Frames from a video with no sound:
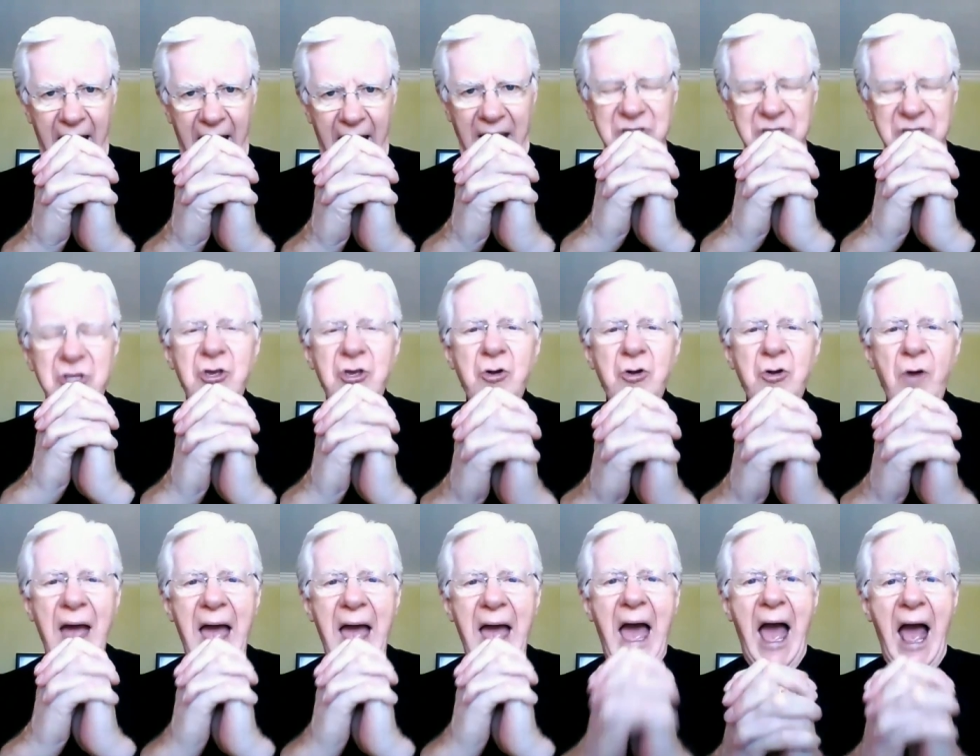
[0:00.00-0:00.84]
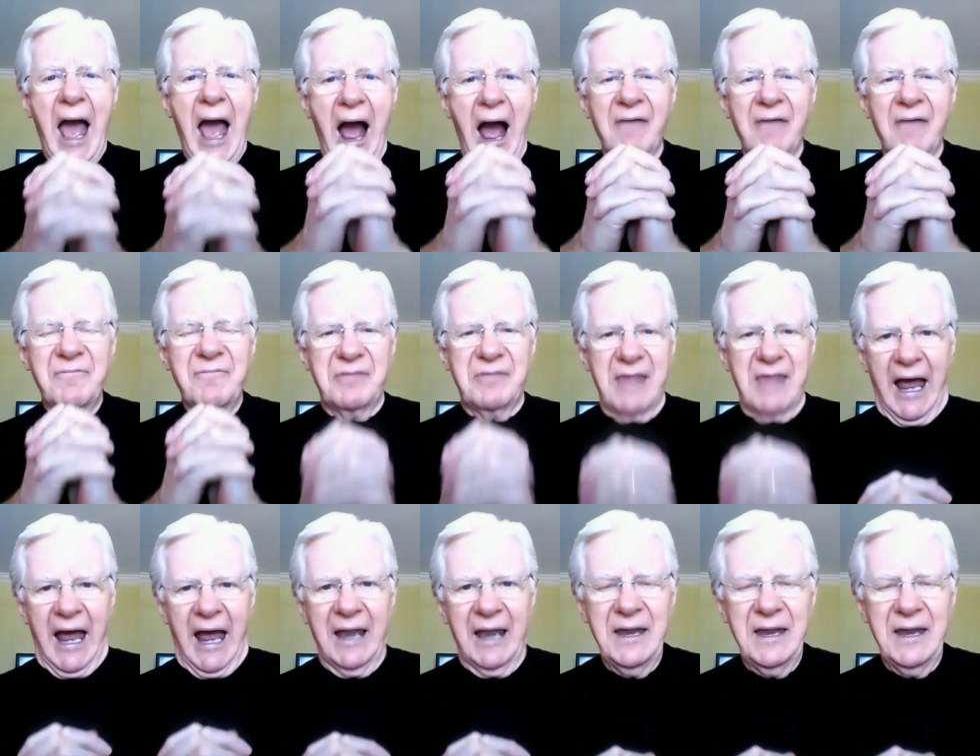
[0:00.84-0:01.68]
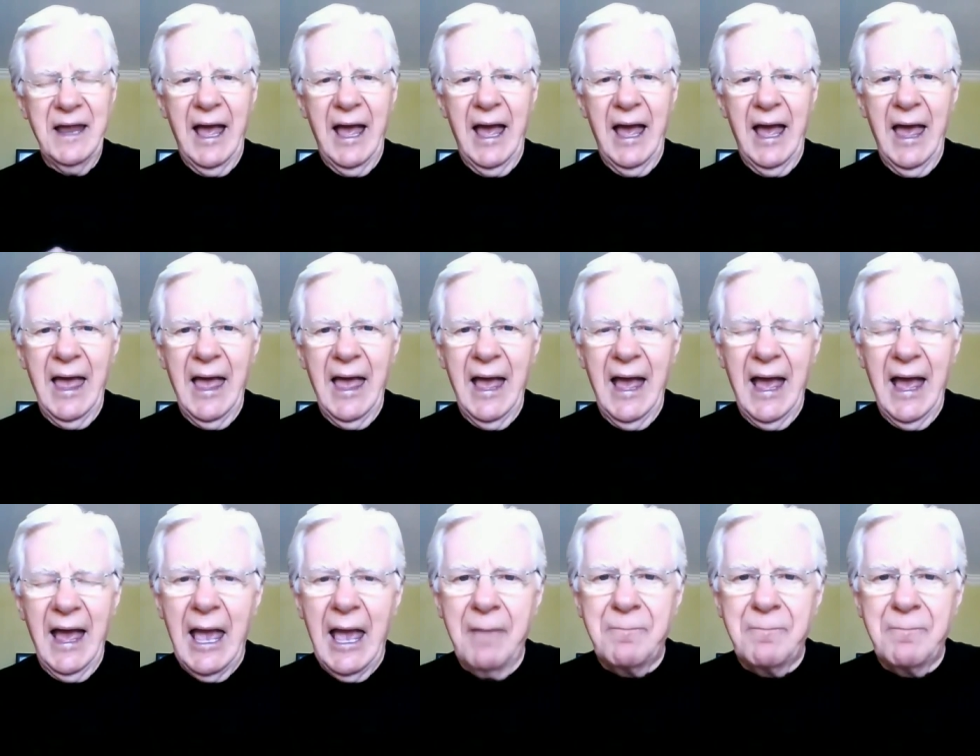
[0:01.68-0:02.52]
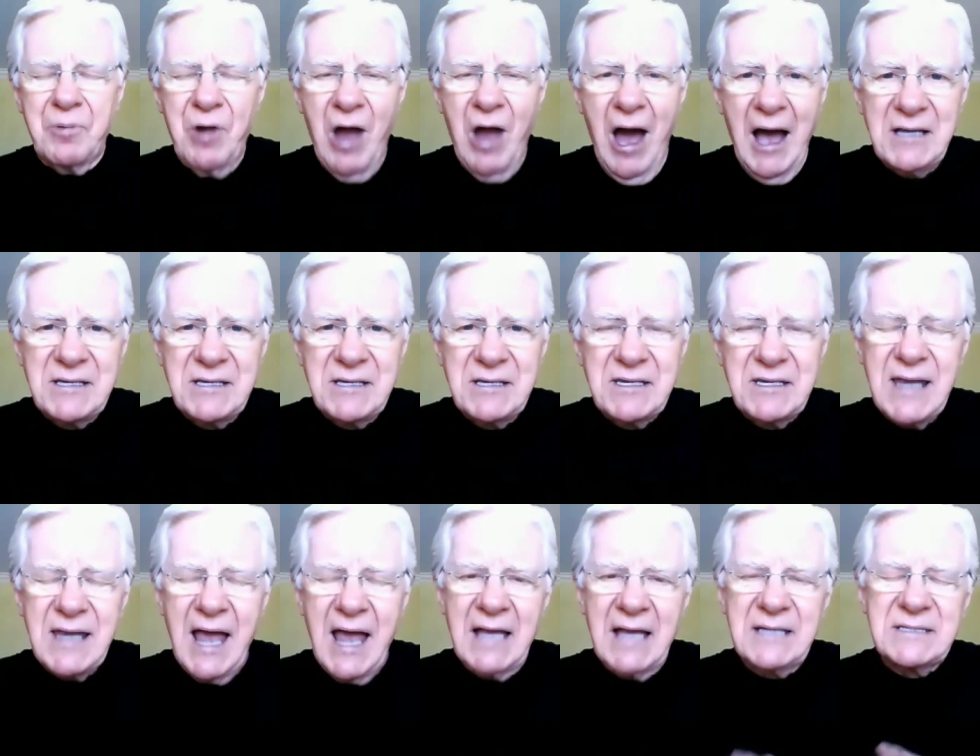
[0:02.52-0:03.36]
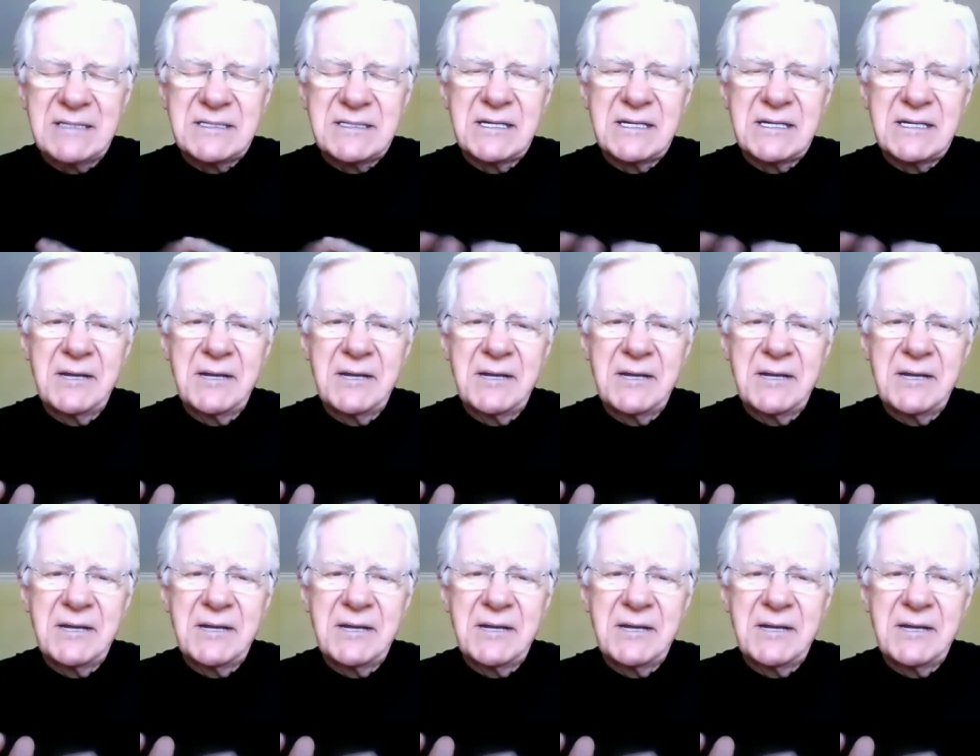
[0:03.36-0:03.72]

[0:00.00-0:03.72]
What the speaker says: And you have then a process,